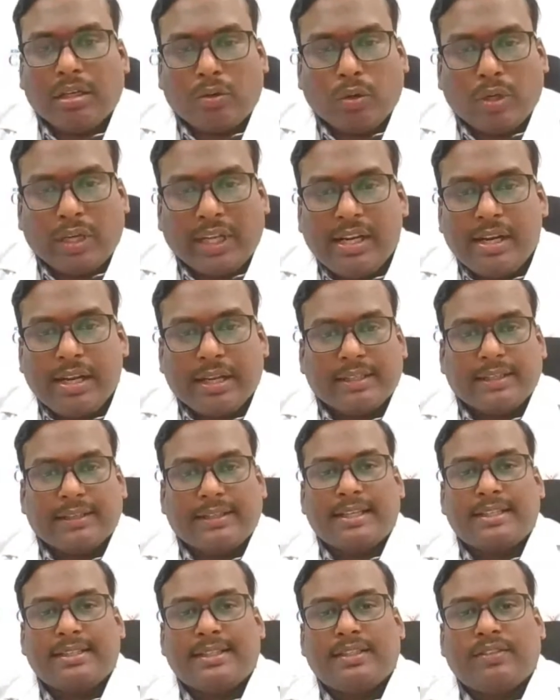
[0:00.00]
routine
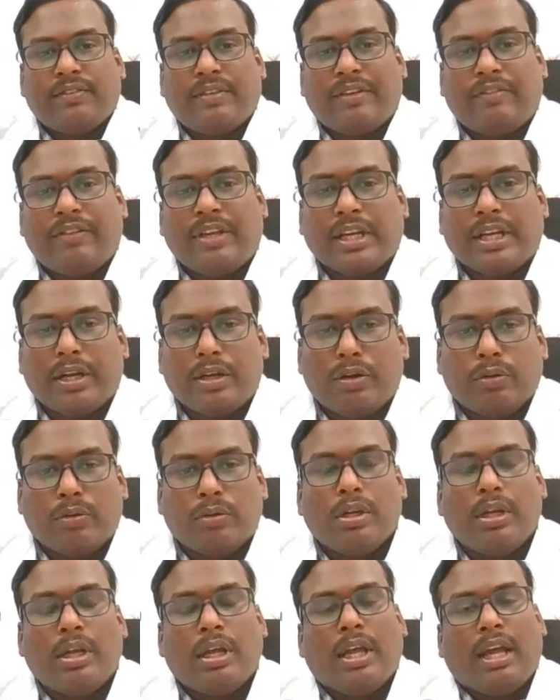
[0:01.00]
exercises where we can
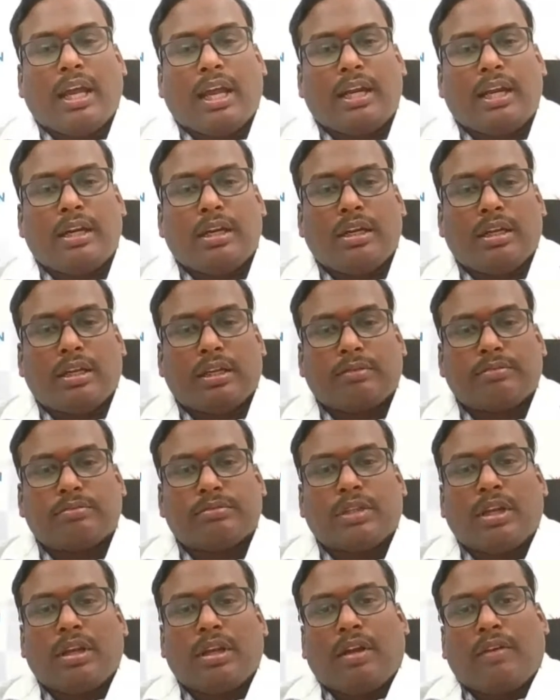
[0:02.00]
do, and
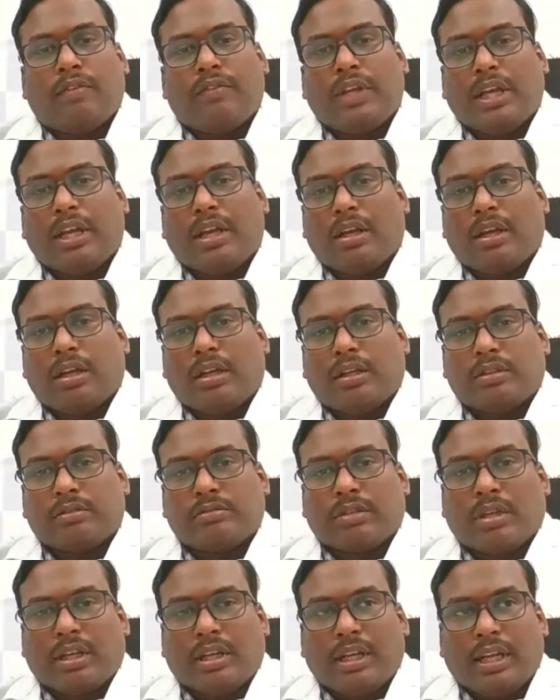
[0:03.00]
we a
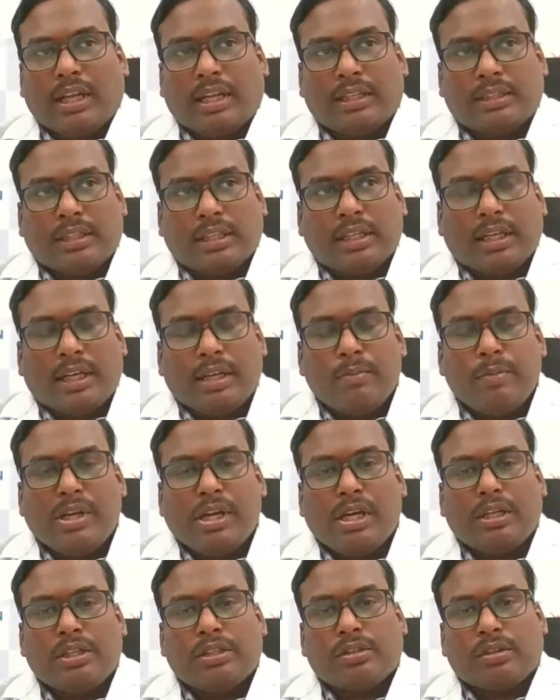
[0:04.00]
30
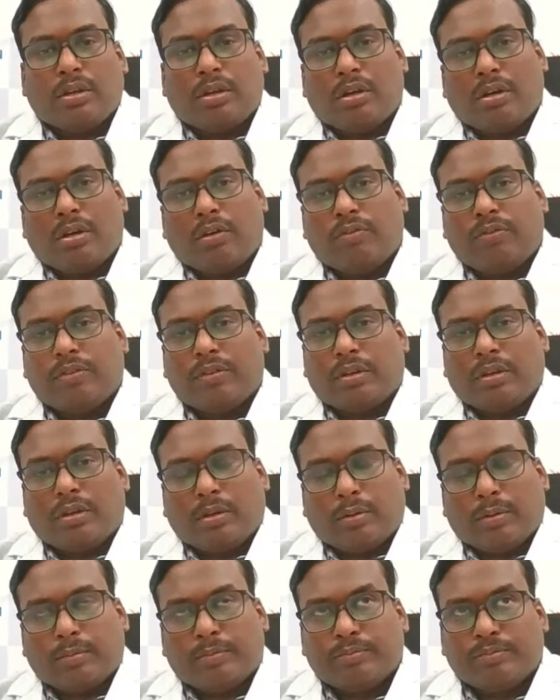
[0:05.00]
minutes of
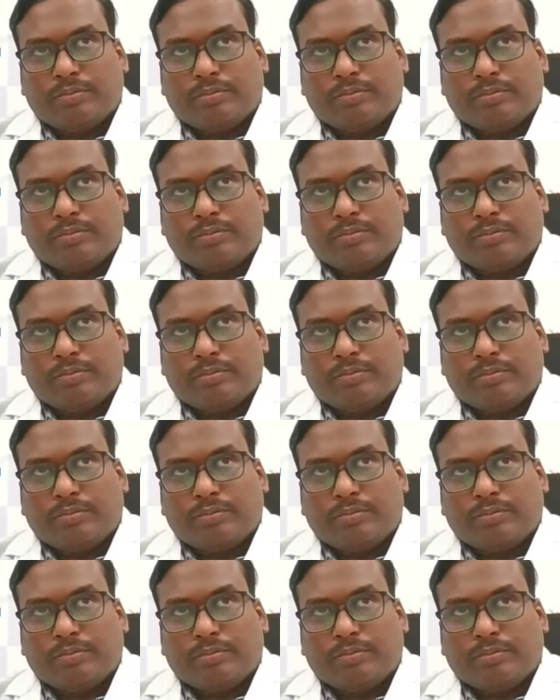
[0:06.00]
a